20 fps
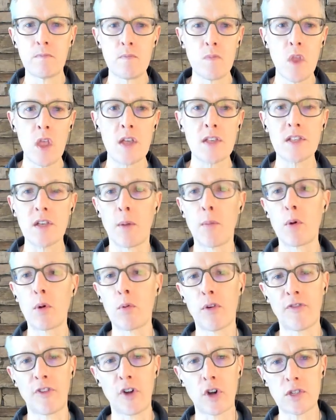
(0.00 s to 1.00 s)
Someone
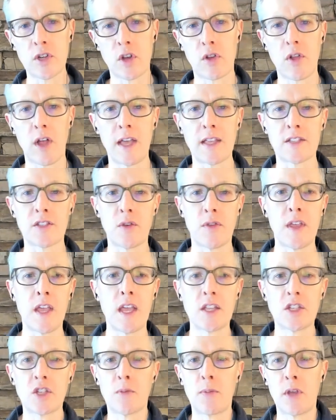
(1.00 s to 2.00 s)
refers a client, so the
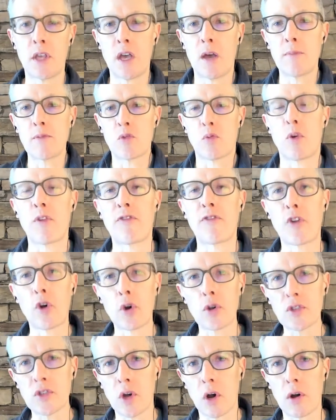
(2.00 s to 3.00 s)
answer becomes
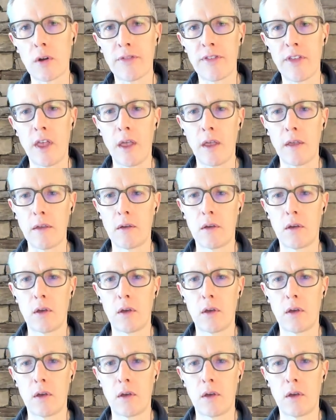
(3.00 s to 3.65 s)
referrals are a thing.